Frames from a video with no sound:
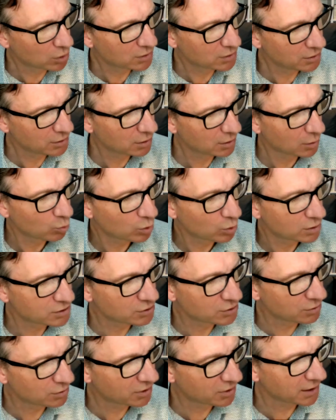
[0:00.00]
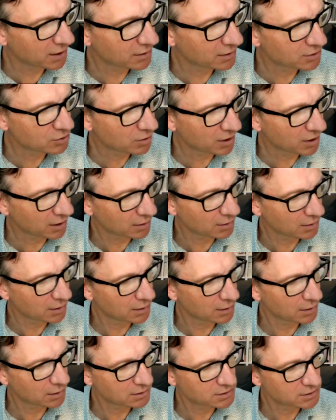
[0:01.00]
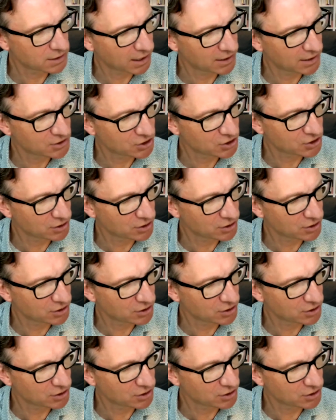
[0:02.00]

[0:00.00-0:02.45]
do you think? Do you think Tangier